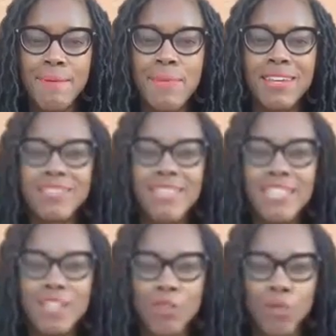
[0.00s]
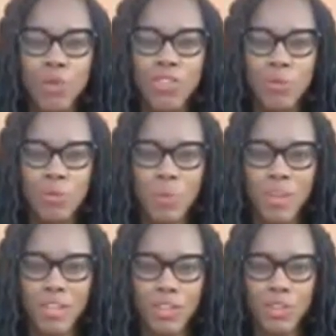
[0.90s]
Make a list of what they're
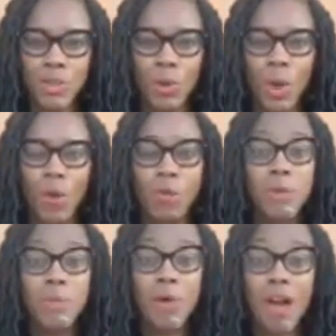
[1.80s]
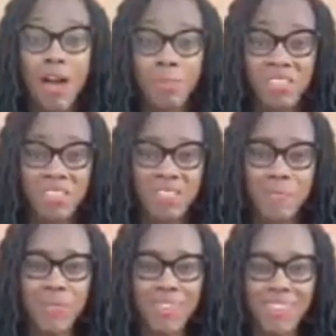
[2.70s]
responding to. When people comment on
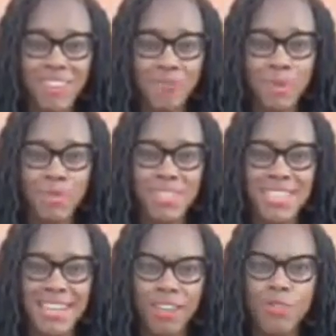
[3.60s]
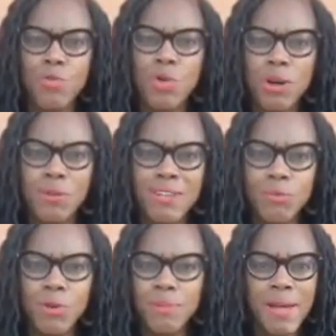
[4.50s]
something that I've posted, I ask,
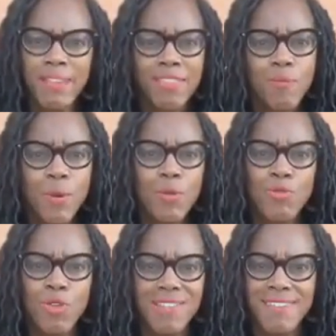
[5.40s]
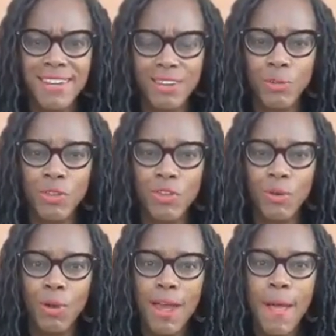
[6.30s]
what about this post resonated with you?
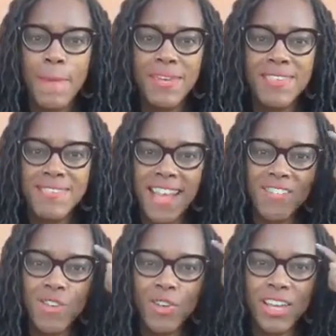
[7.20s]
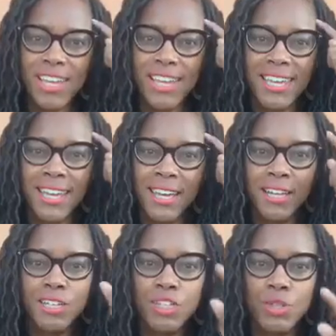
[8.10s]
Because that's your key
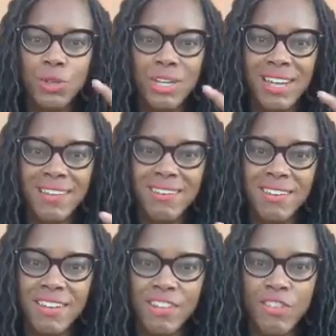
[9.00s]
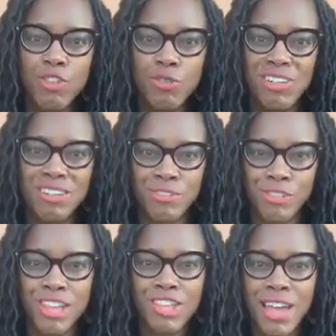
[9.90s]
to an idea that you need to
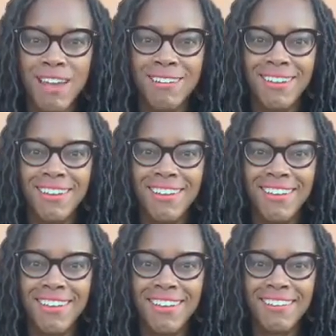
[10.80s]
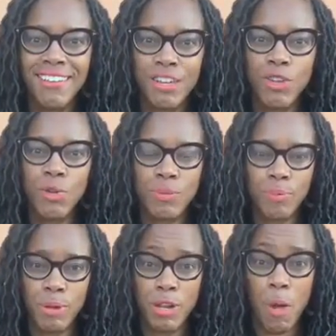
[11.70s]
flesh out, that you can
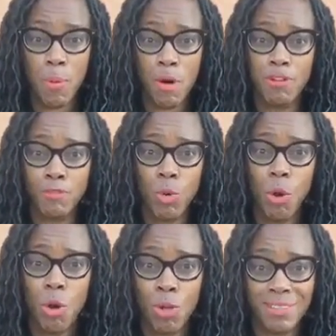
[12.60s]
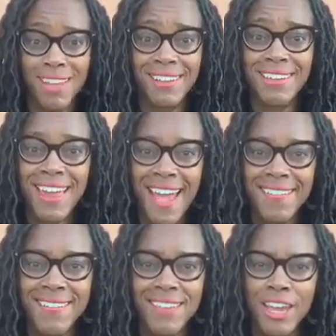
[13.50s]
create a part of your online
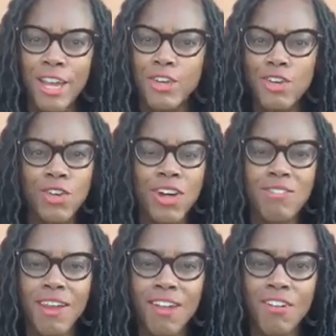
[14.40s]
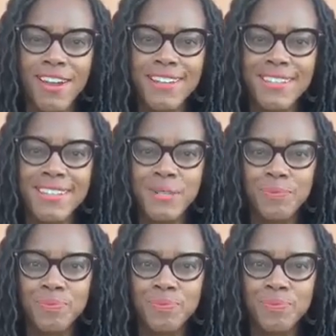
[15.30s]
class. Do you know how to write grants?